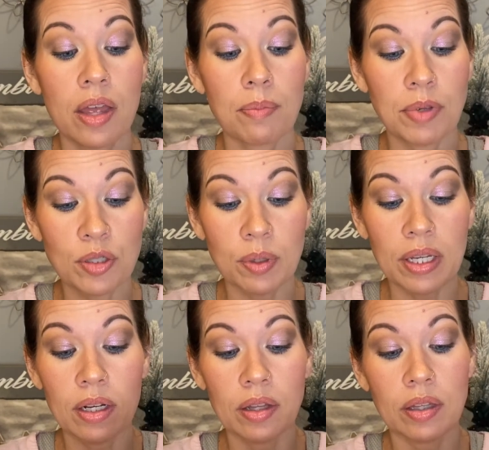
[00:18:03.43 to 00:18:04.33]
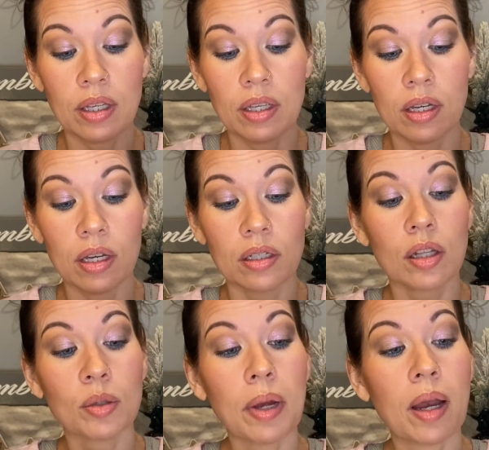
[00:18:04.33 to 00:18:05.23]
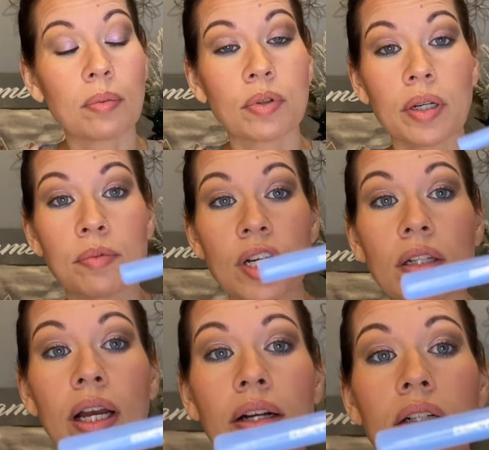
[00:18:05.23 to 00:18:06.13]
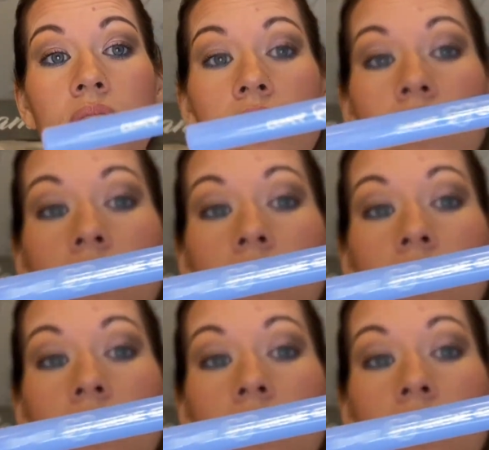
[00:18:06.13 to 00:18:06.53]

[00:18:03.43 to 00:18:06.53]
Between the ColourPop Cream Gel Liners